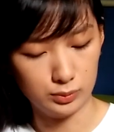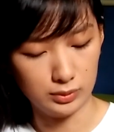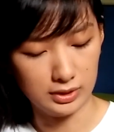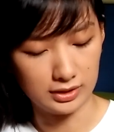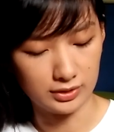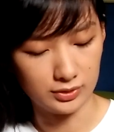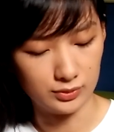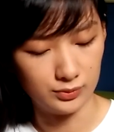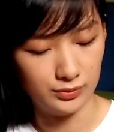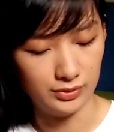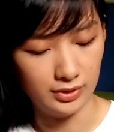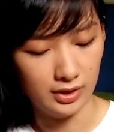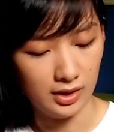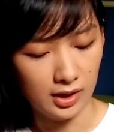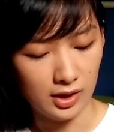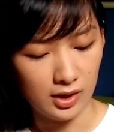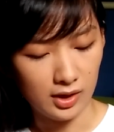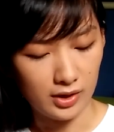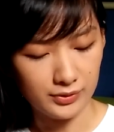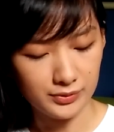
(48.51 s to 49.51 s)
Blue Lagoon.
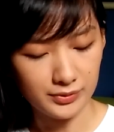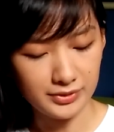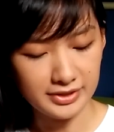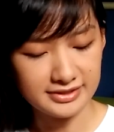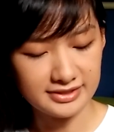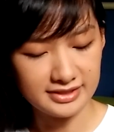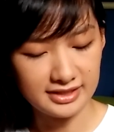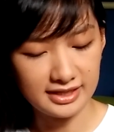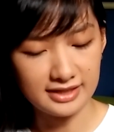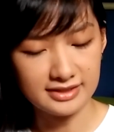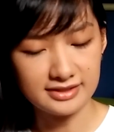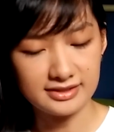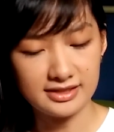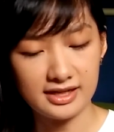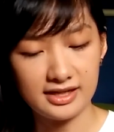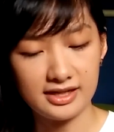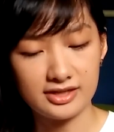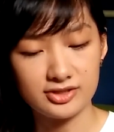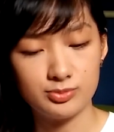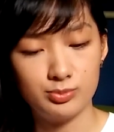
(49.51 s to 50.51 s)
Although it states
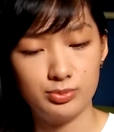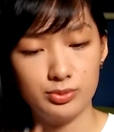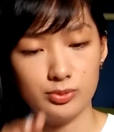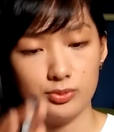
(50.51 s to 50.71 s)
that it's